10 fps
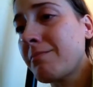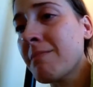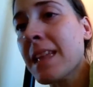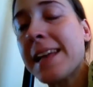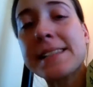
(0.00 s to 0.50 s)

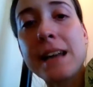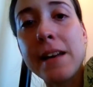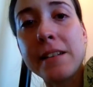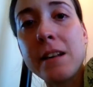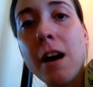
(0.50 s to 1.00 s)
And that's not
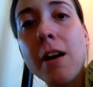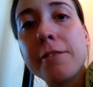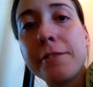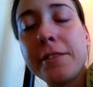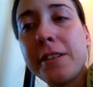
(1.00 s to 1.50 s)

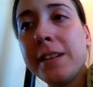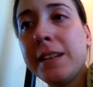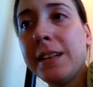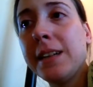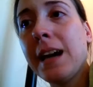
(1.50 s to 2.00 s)
enough.
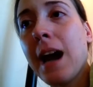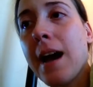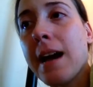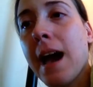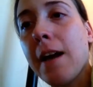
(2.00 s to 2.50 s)
I
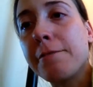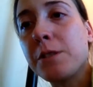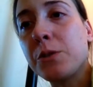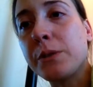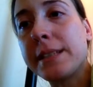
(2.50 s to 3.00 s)
have
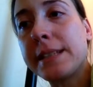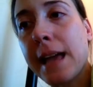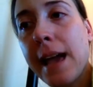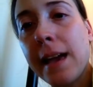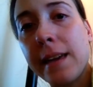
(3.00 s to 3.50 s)
to
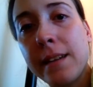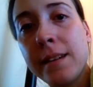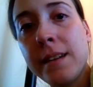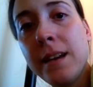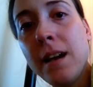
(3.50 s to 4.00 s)
stay
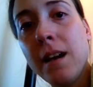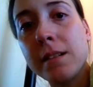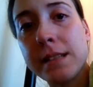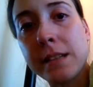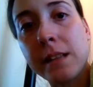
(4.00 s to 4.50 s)

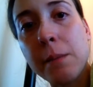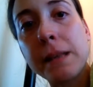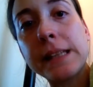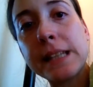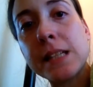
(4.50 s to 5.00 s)
until I'm
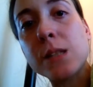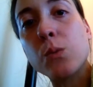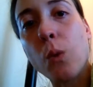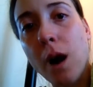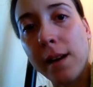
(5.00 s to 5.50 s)
at least
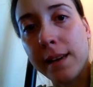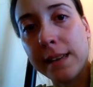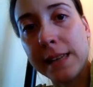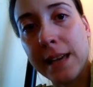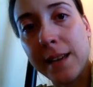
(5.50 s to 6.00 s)
walking
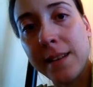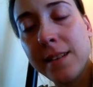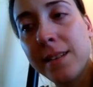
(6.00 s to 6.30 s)
again.